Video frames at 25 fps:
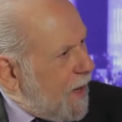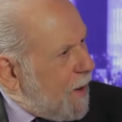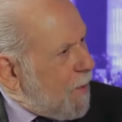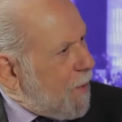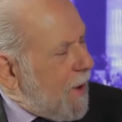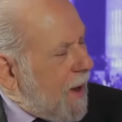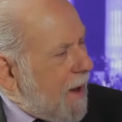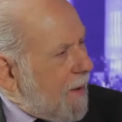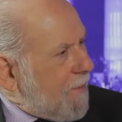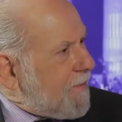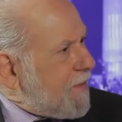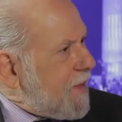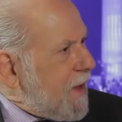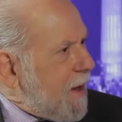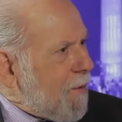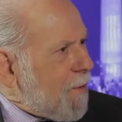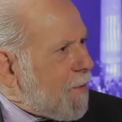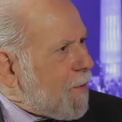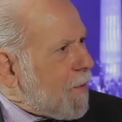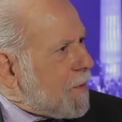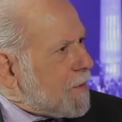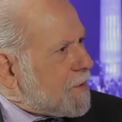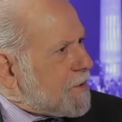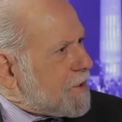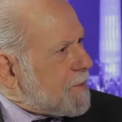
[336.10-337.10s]
I think
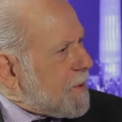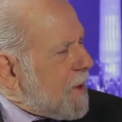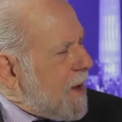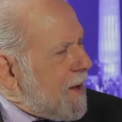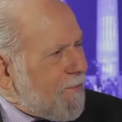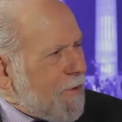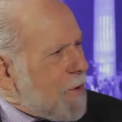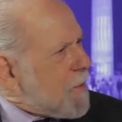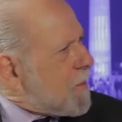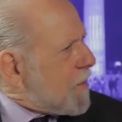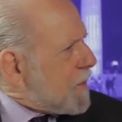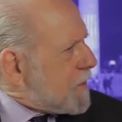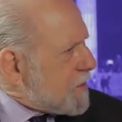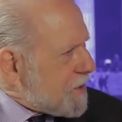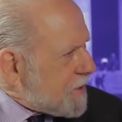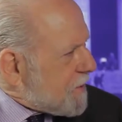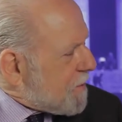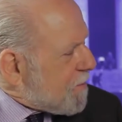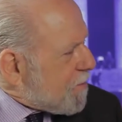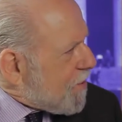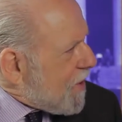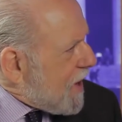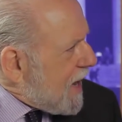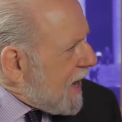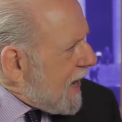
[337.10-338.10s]
everyone was
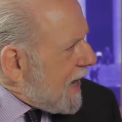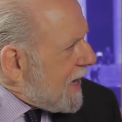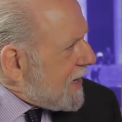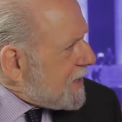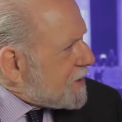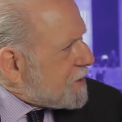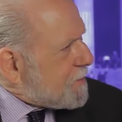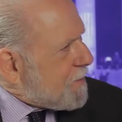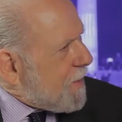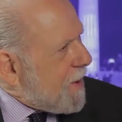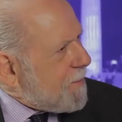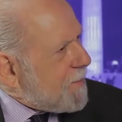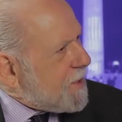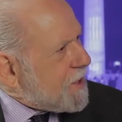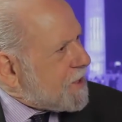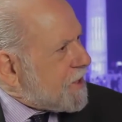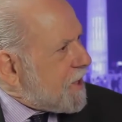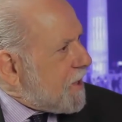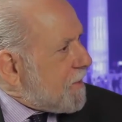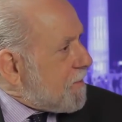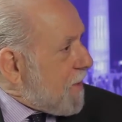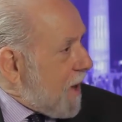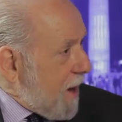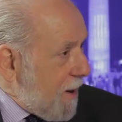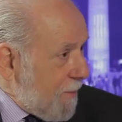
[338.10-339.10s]
surprised by
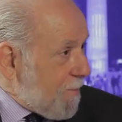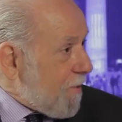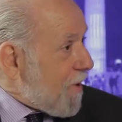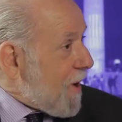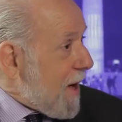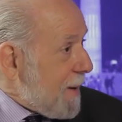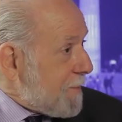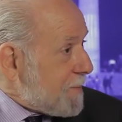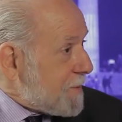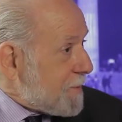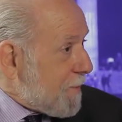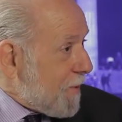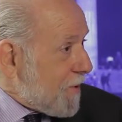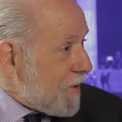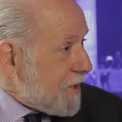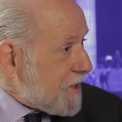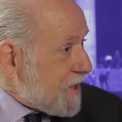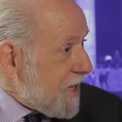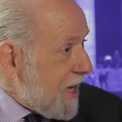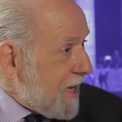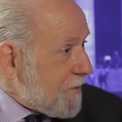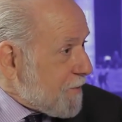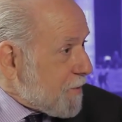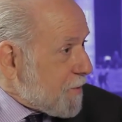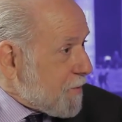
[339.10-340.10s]
Michigan, and perhaps Bernie
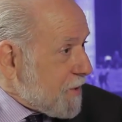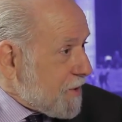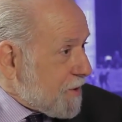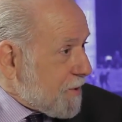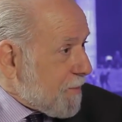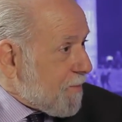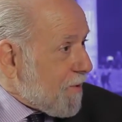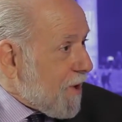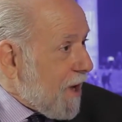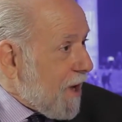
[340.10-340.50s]
Sanders was surprised.